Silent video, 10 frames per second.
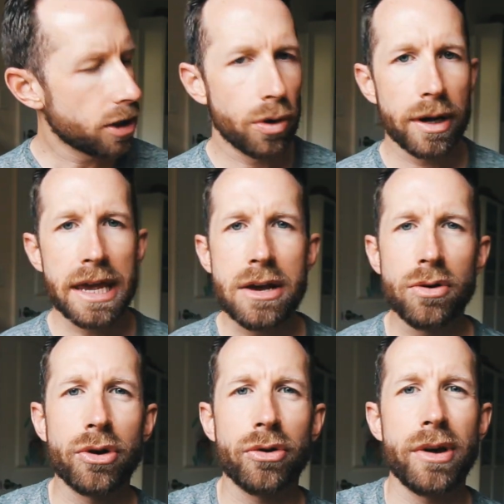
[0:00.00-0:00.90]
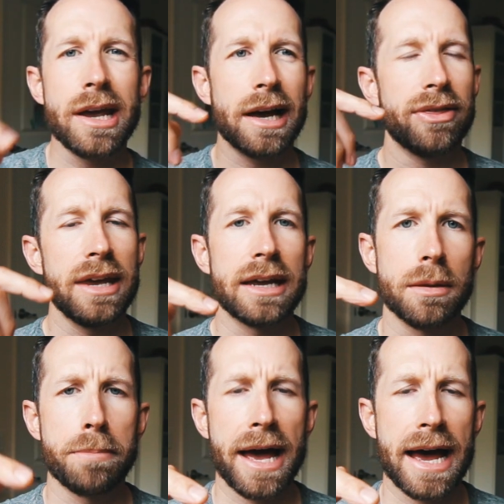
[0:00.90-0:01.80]
You know, Eagle Creek, I think in
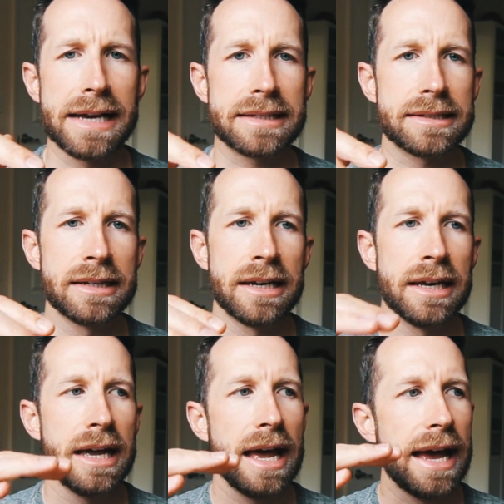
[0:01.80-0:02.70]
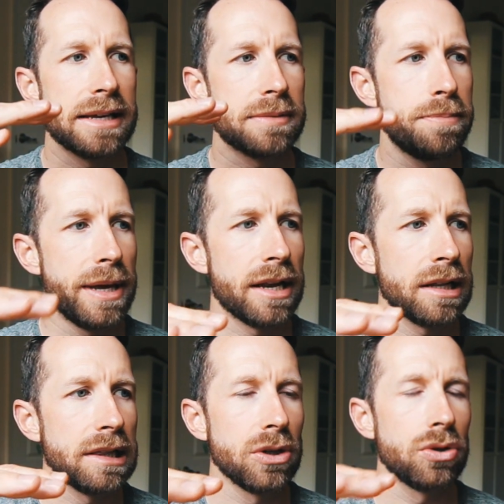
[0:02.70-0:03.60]
the past has
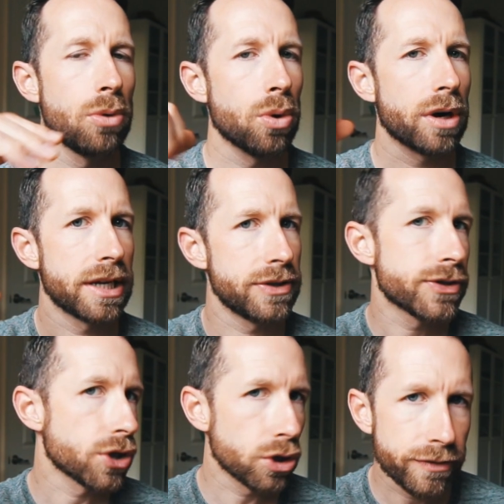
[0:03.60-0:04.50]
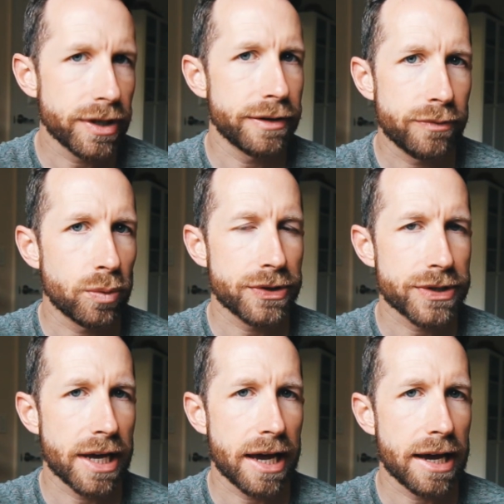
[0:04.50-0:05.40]
been a little more conservative, we'll
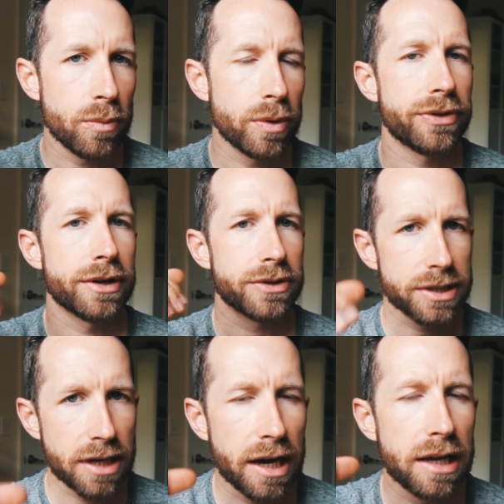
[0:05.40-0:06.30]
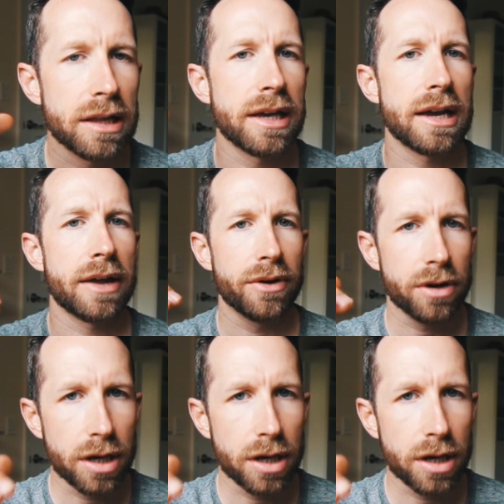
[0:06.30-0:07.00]
say, with their styling and their